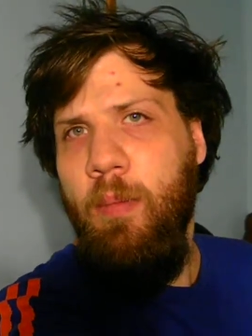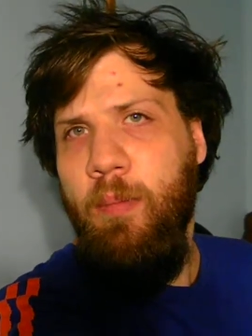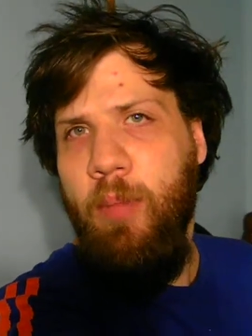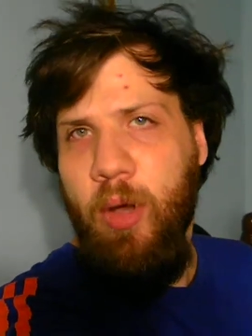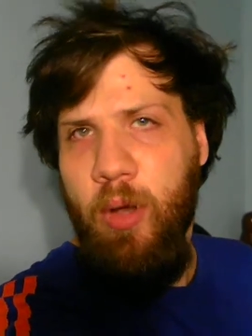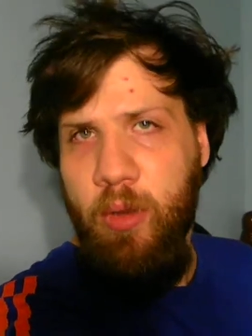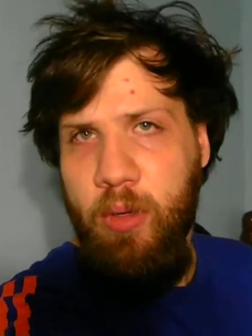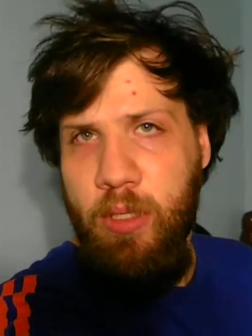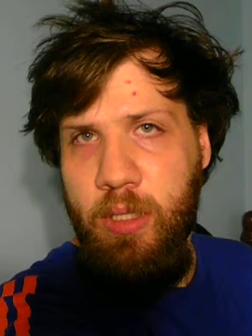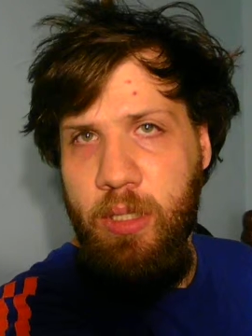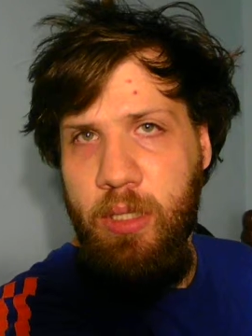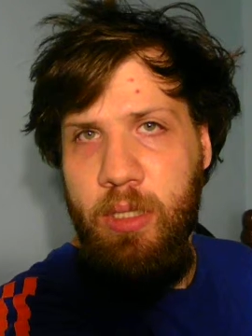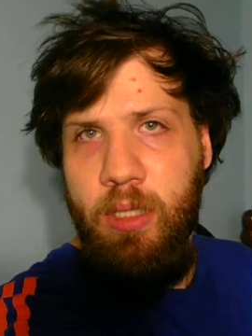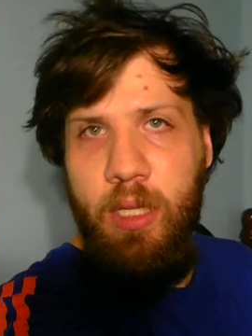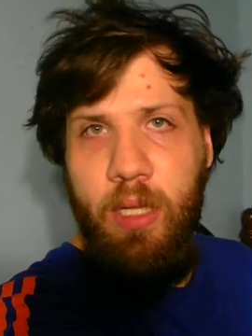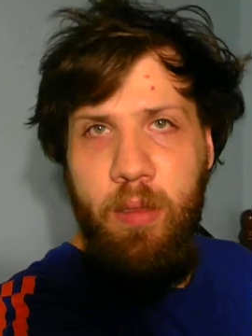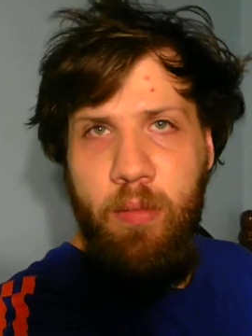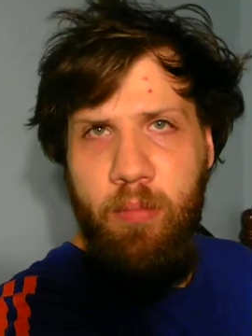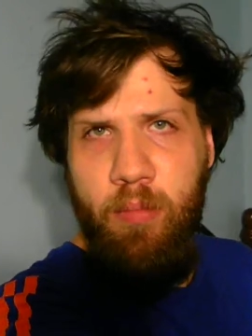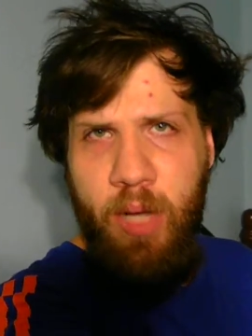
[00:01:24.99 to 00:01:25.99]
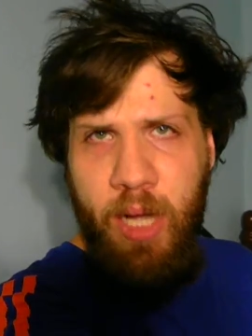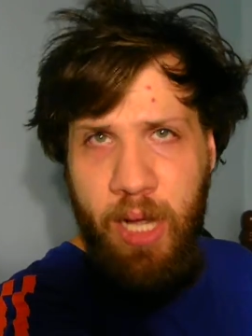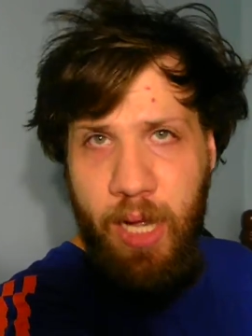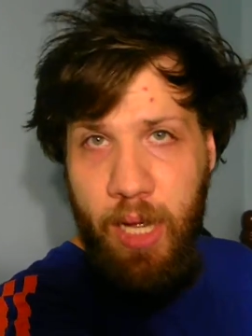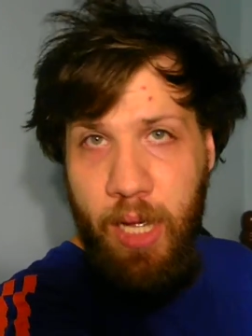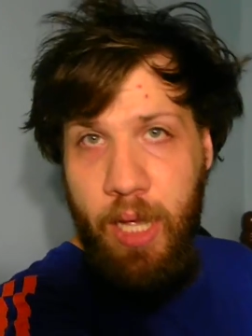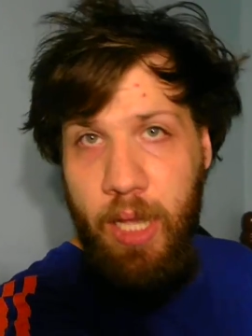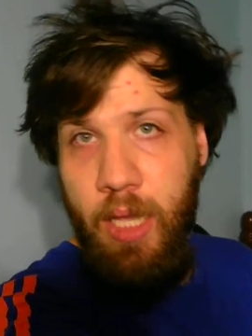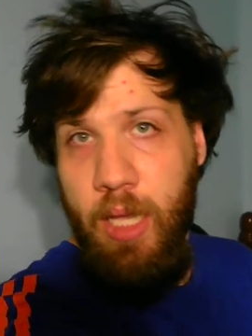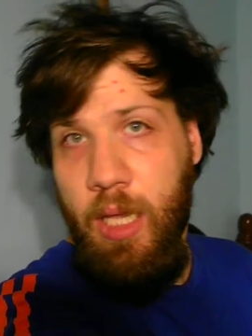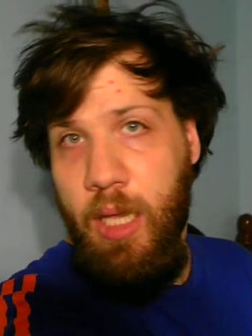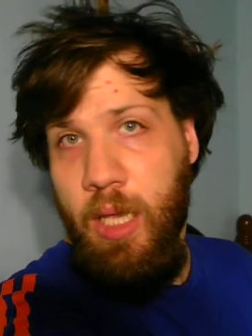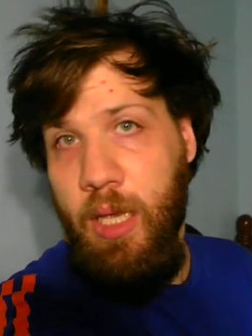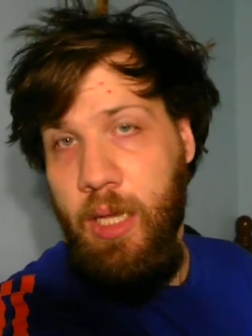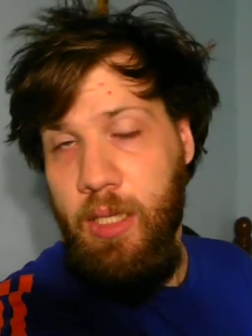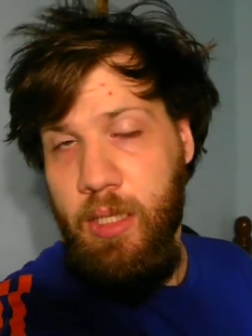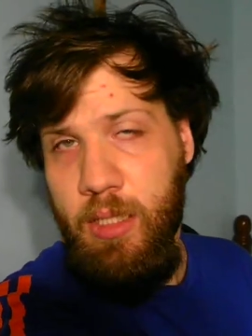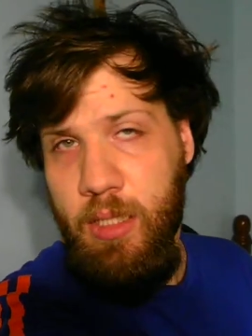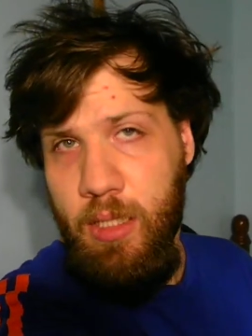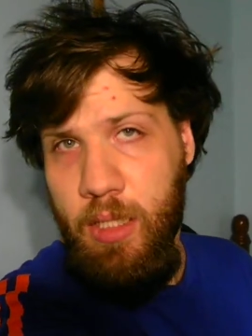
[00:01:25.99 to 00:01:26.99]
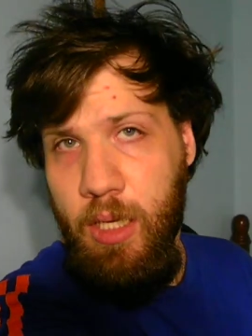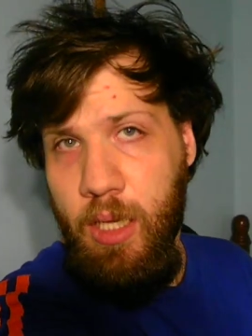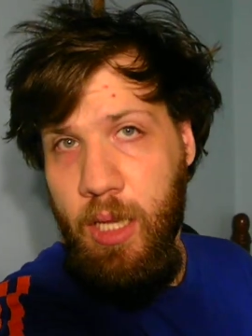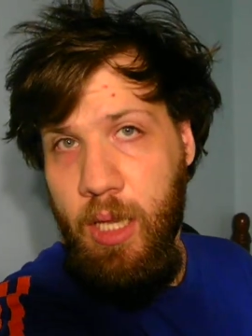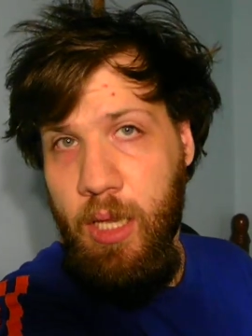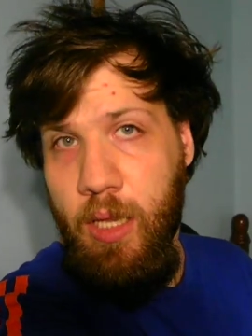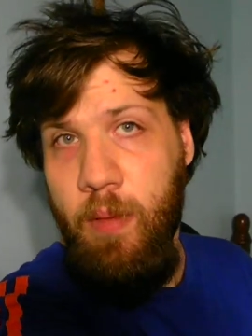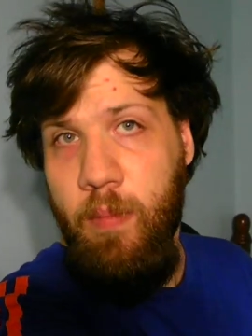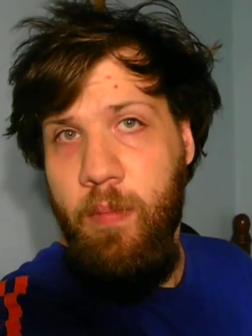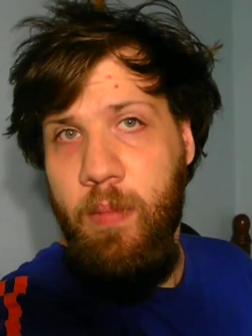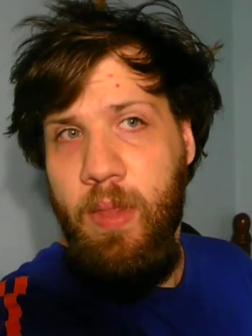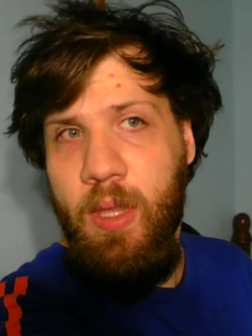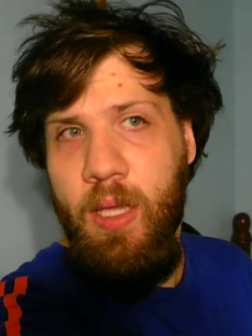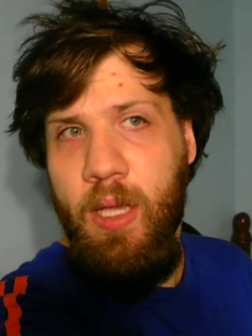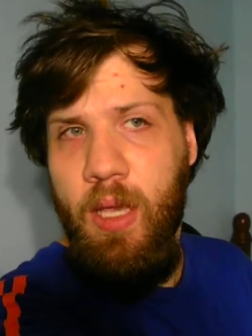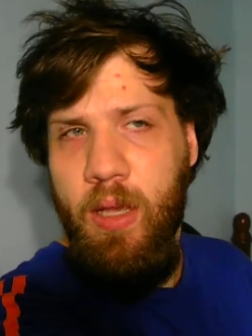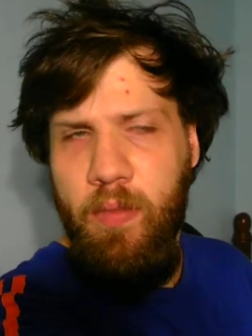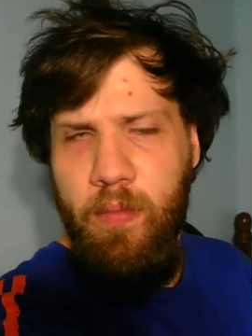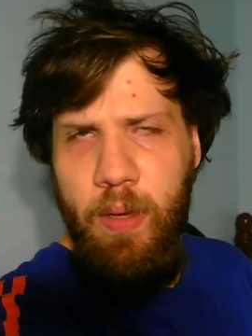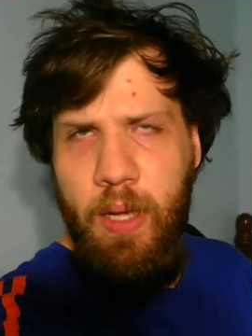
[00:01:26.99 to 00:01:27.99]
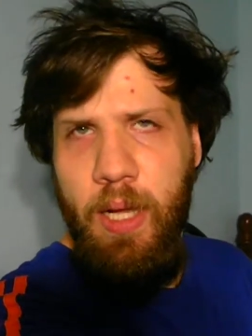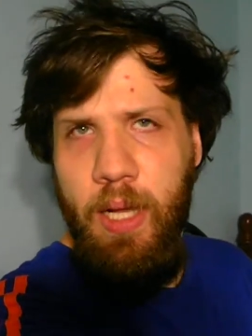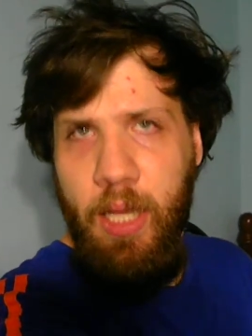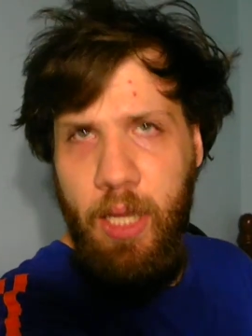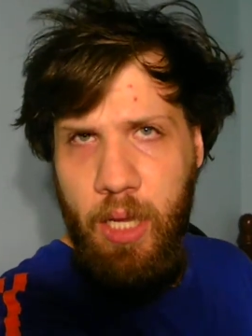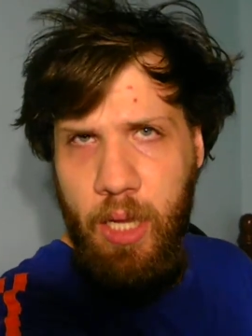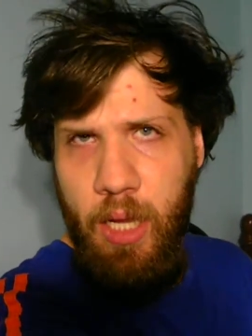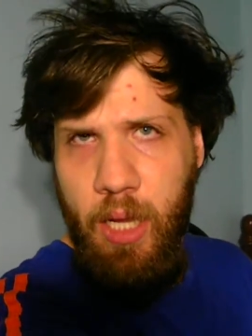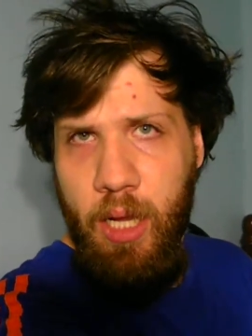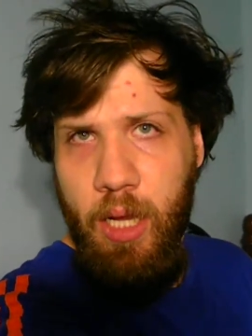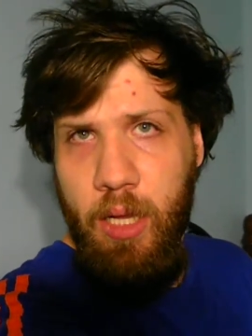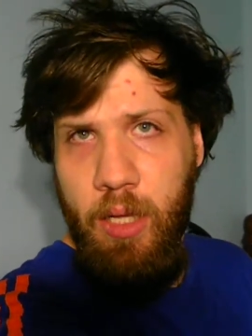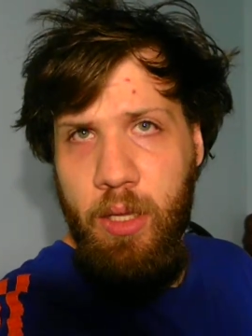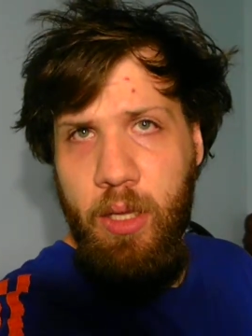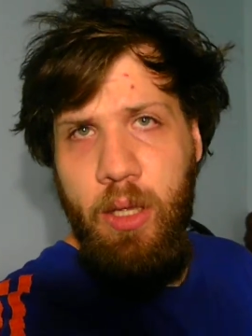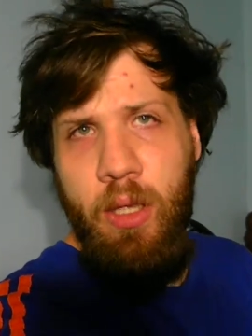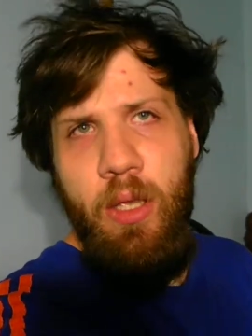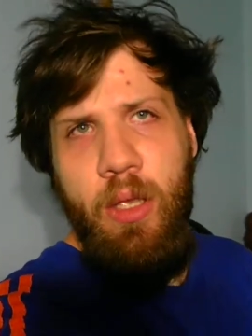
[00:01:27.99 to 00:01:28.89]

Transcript: purchase and buy and see if I can